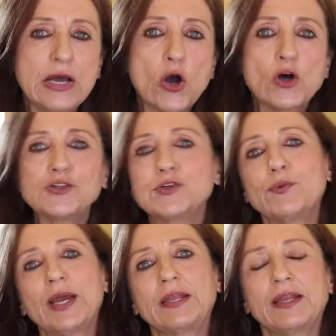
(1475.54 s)
Also,
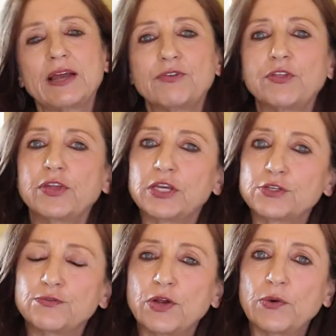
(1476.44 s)
when everything is
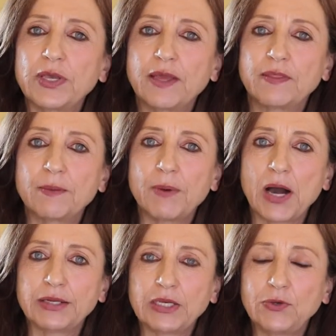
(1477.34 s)
flowing in the
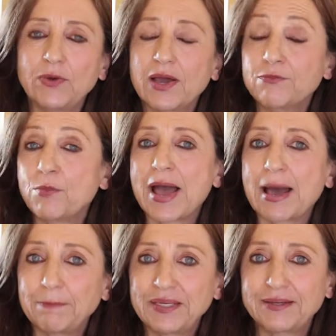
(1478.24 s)
body, you have more
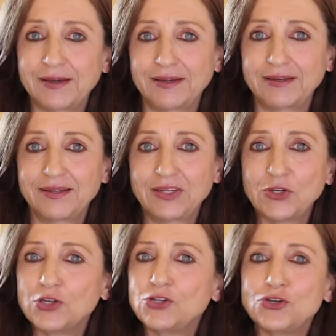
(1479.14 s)
appetite.
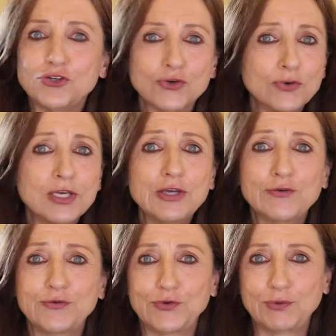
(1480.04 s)
You enjoy your
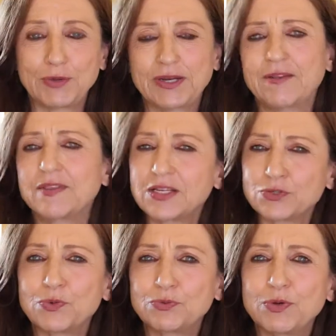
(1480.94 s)
food better, and
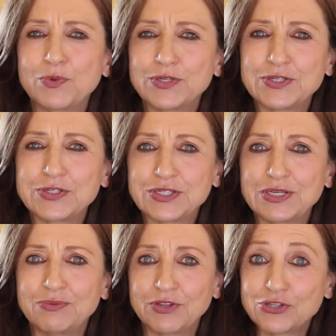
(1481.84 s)
that's what we want to
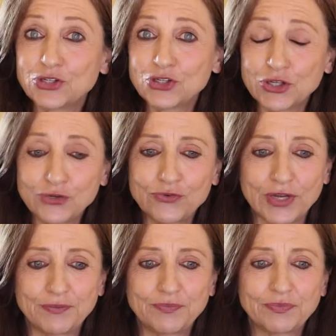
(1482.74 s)
see with children.